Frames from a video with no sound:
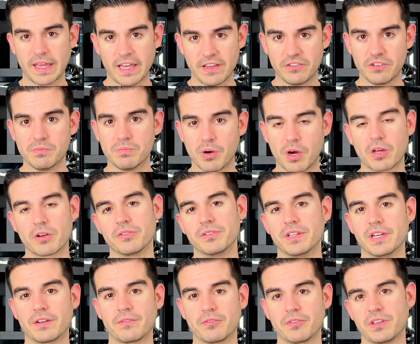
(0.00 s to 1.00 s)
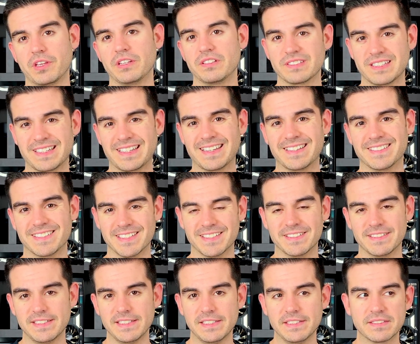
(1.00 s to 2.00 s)
heavy bottleneck for things like
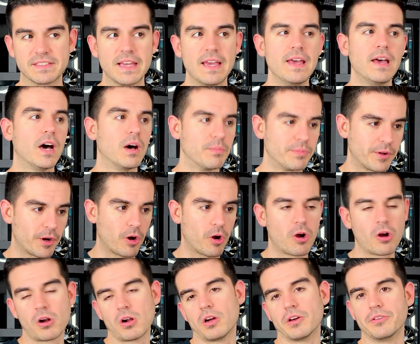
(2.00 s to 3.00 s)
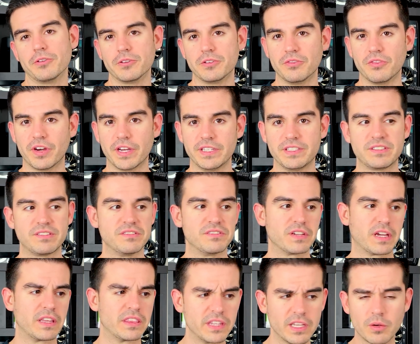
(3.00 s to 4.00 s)
SSDs. Um, there are other
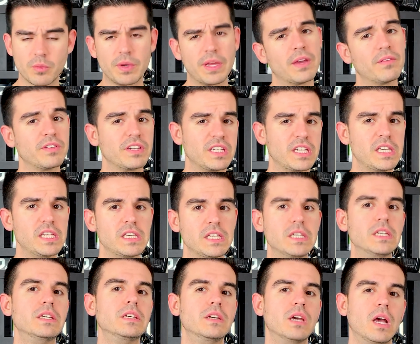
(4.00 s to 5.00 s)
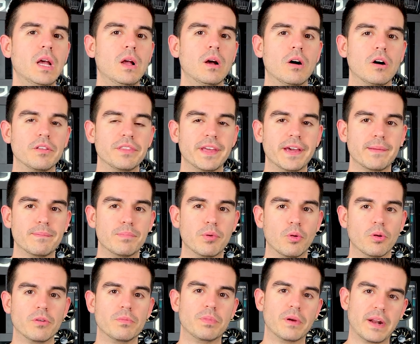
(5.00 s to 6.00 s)
devices. I think we have a key E on that
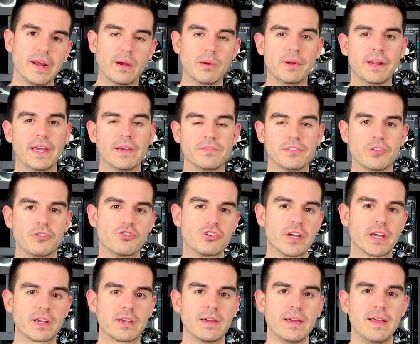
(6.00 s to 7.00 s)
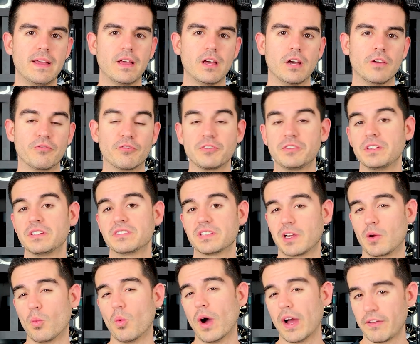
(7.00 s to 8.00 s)
board, but I would have to check uh, for things
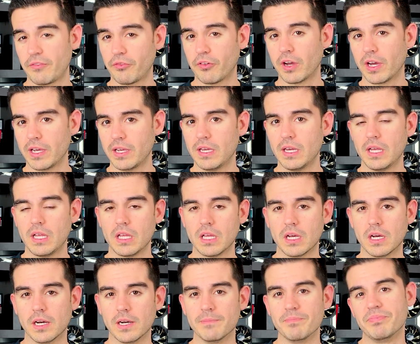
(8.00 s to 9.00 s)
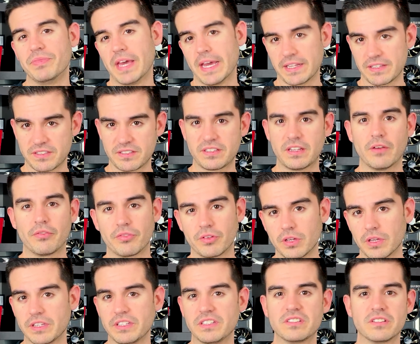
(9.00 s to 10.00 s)
like Wi-Fi. Um, that's
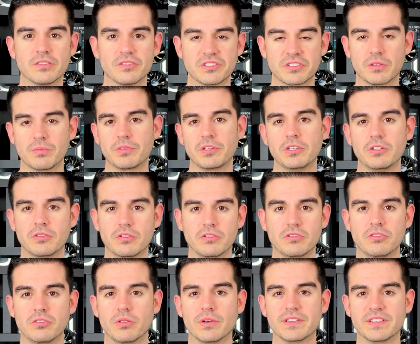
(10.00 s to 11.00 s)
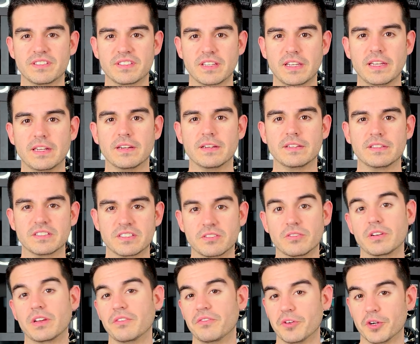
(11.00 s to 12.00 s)
definitely still something you can do on SATA and
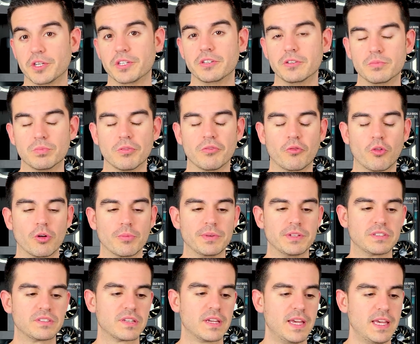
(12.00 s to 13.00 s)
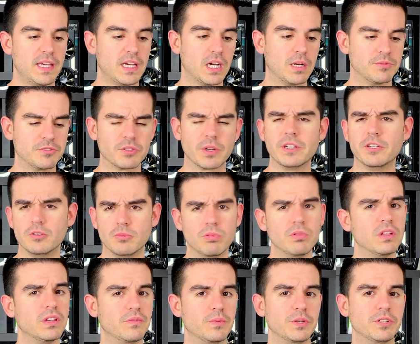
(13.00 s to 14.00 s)
still get very good performance. Um, so I do
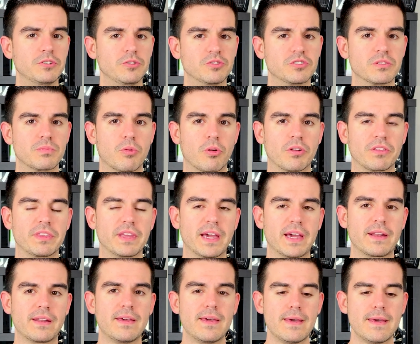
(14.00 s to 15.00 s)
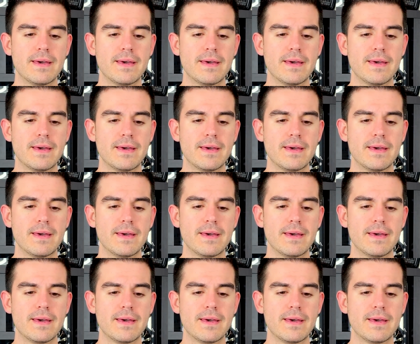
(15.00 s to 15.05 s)
believe we do support that.